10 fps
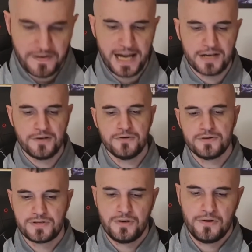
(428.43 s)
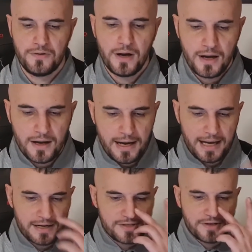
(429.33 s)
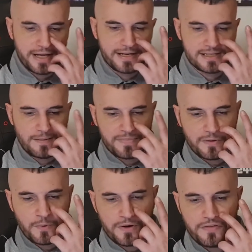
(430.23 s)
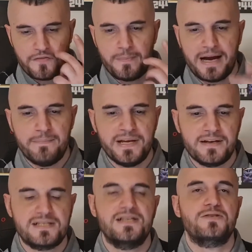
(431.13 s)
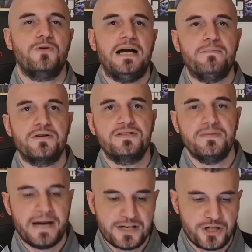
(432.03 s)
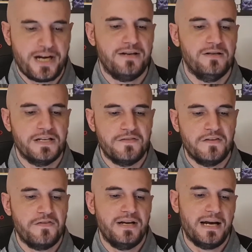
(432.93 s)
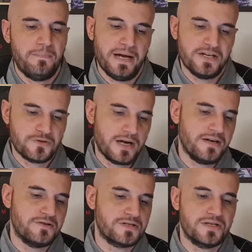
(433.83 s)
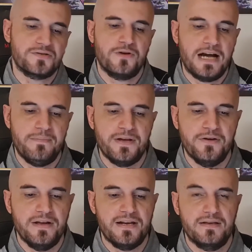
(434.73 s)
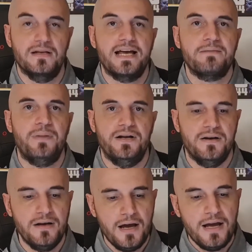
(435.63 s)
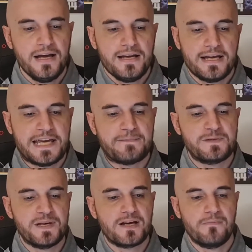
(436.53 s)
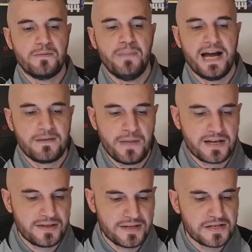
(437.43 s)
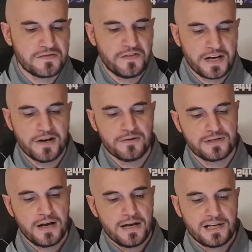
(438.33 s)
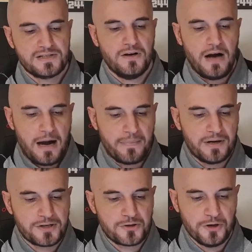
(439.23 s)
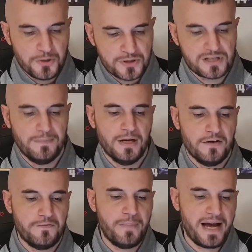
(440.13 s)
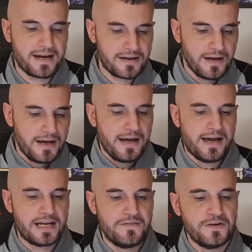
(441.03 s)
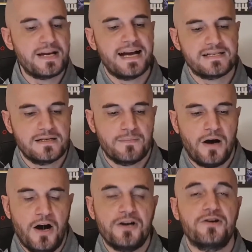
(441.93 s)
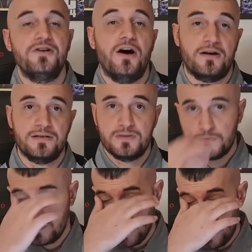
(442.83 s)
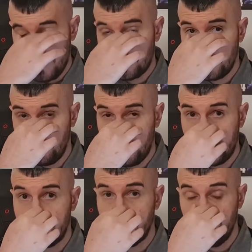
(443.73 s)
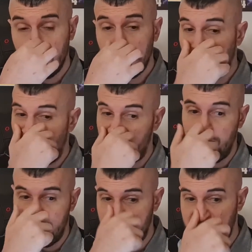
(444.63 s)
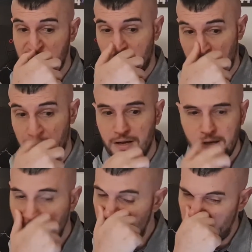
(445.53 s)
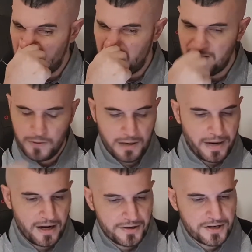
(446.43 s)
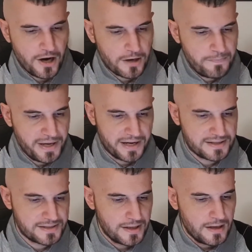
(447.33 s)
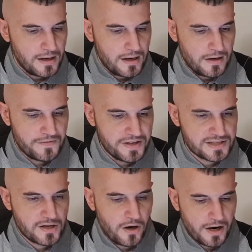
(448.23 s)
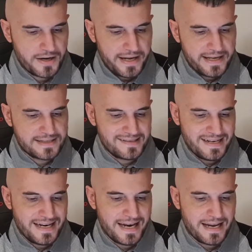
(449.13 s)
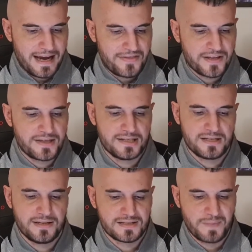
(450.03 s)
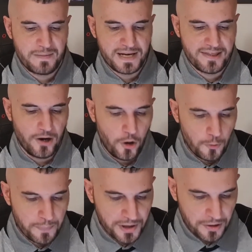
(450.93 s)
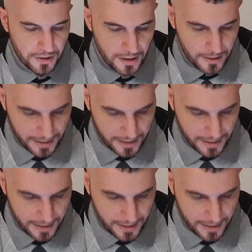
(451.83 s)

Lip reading: value. So at least you're getting something worth by being a subscriber to my channel. Even if you're not a patron, you're subscribing, you're hitting the like button. It keeps me coming back making these videos. So I'm going to show you some love back and give you guys some underdogs that have good value on them in this card. One of my underdog picks of this card is, I think this may be the opener.